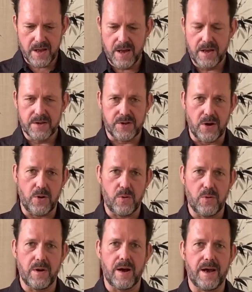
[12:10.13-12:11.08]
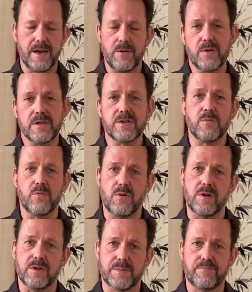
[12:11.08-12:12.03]
So he wins
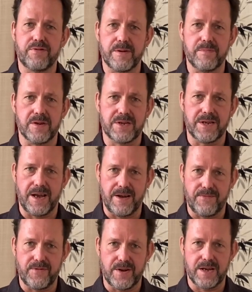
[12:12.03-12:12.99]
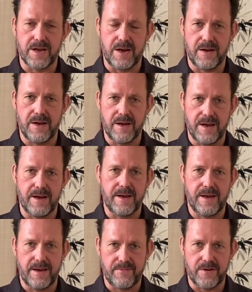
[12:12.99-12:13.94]
awards pretty much every
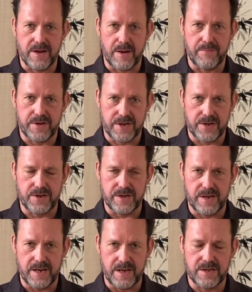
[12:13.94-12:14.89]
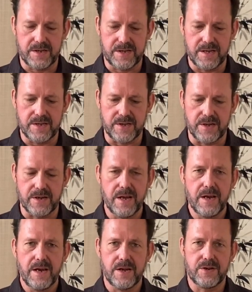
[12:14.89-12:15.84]
competition each season.
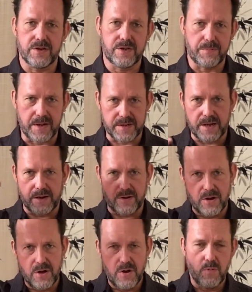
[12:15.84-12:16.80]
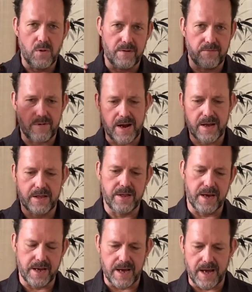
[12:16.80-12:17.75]
It just depends on what rank
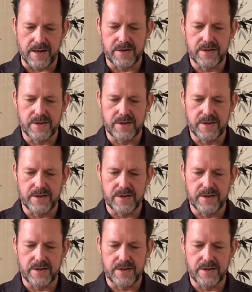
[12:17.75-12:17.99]
they get.